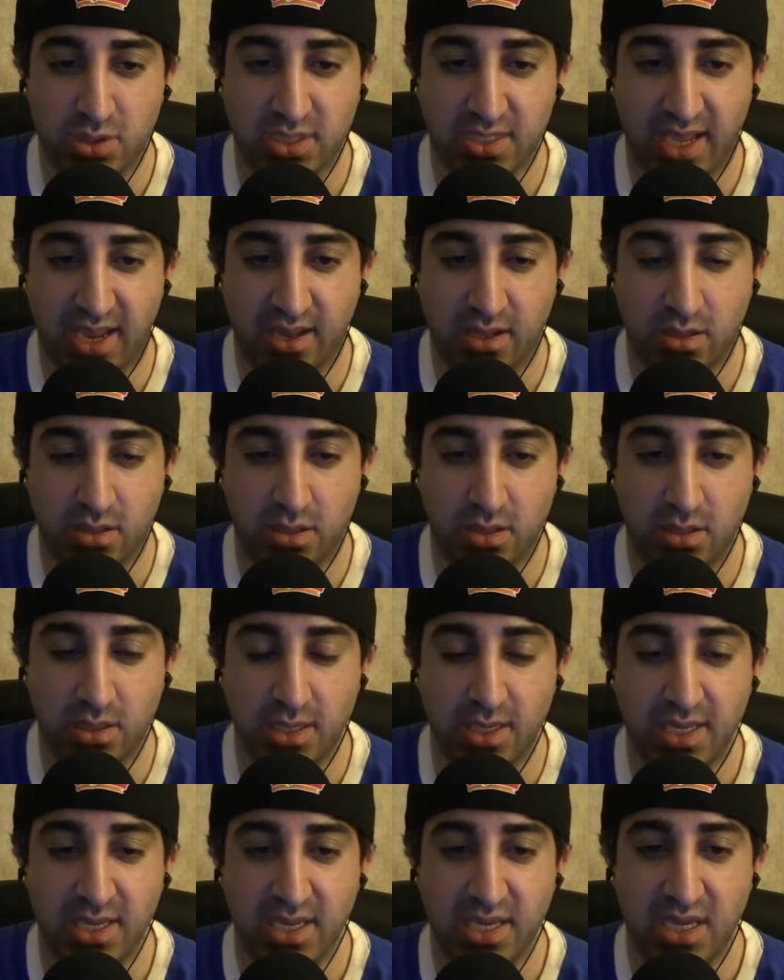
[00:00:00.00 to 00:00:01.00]
cycle
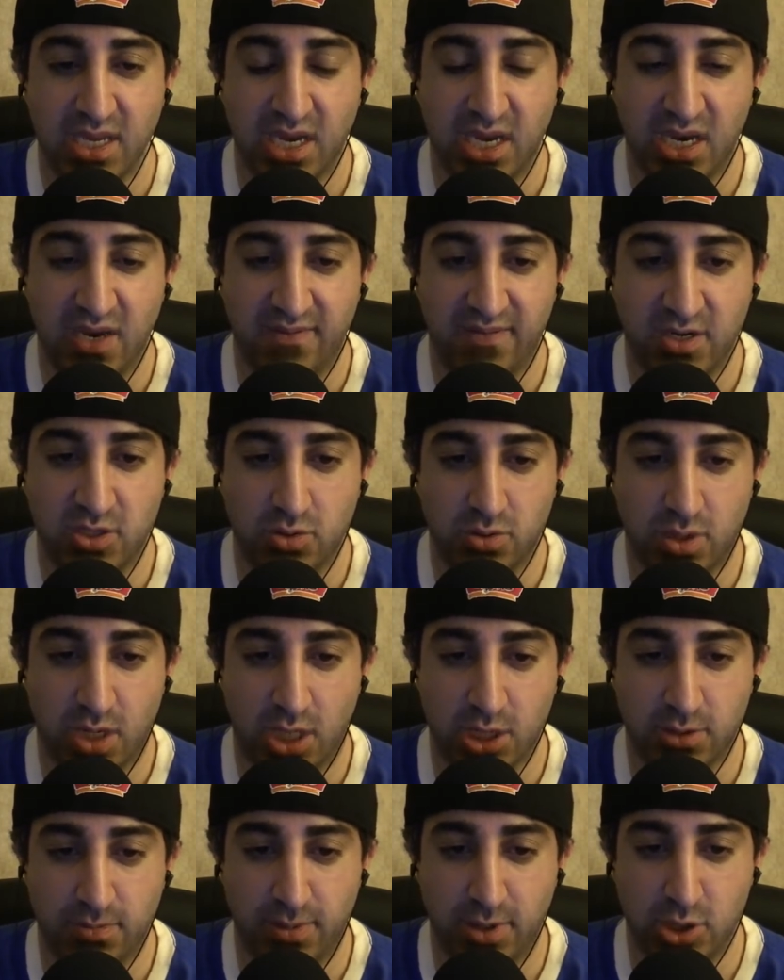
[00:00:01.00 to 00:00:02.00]
individual
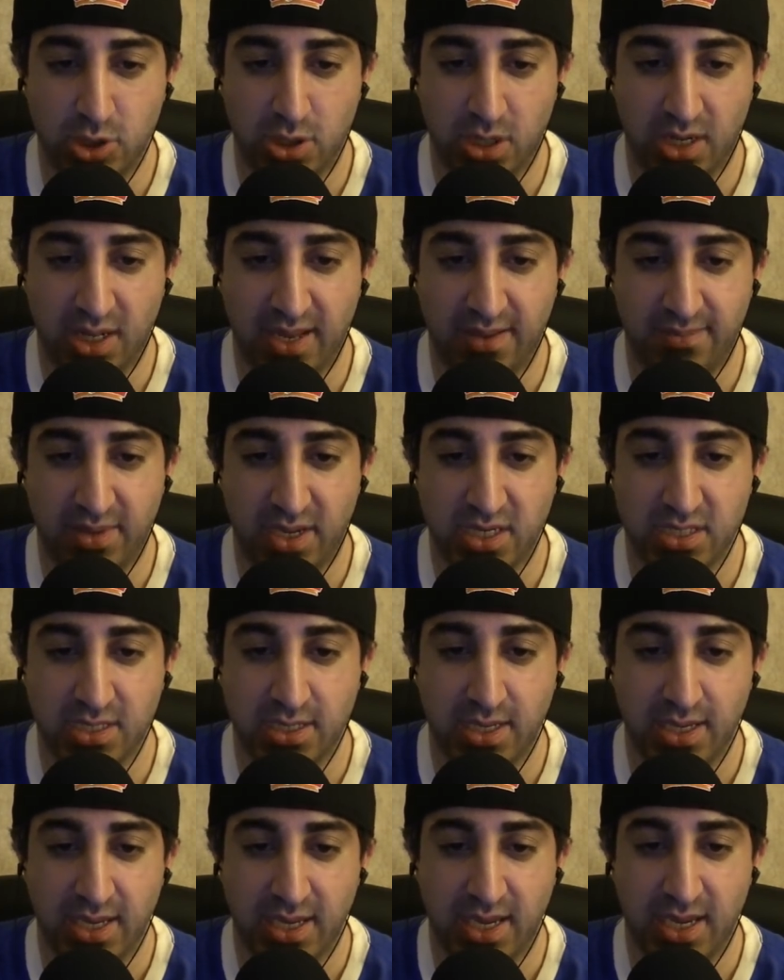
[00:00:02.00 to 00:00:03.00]
contribution limit
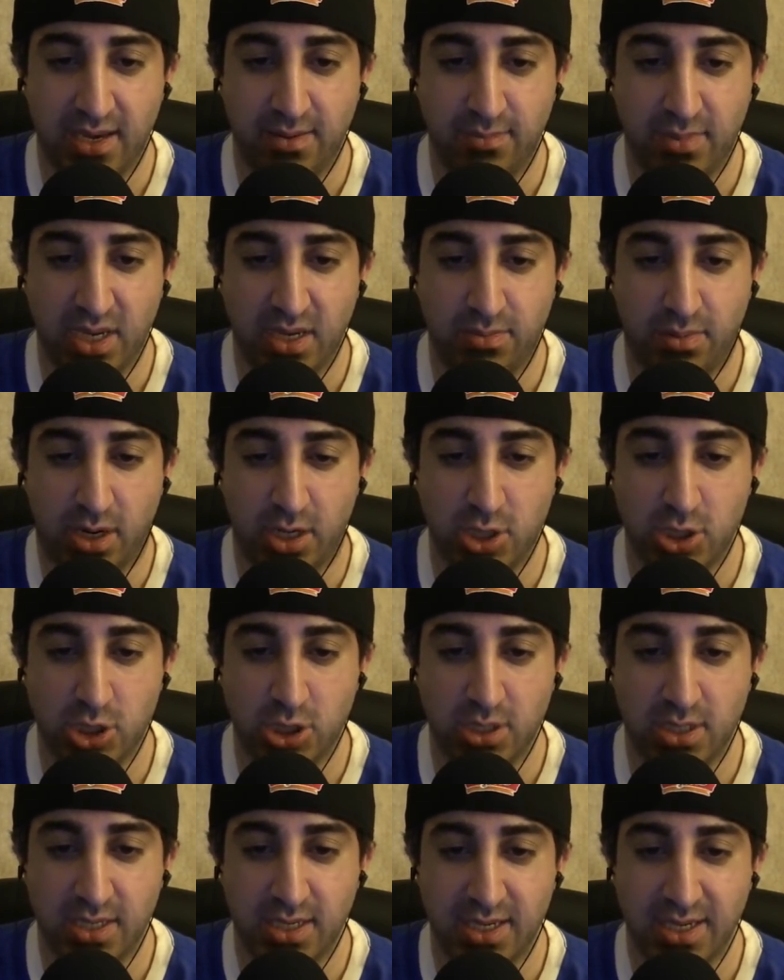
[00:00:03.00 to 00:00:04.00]
in mid
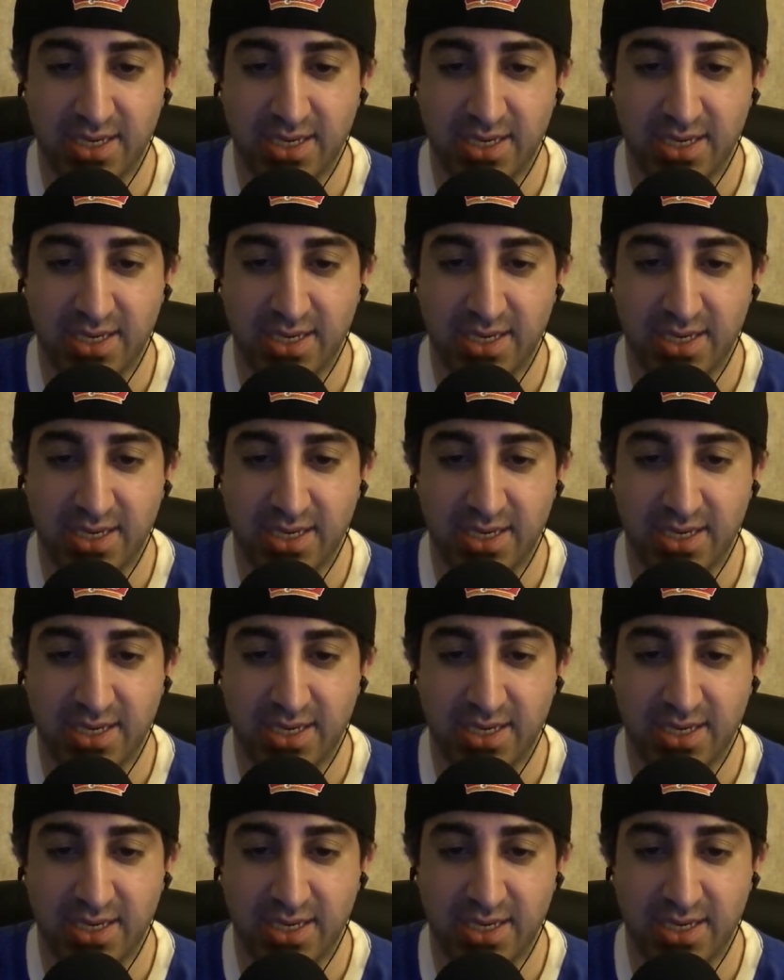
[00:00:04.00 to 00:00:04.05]
March.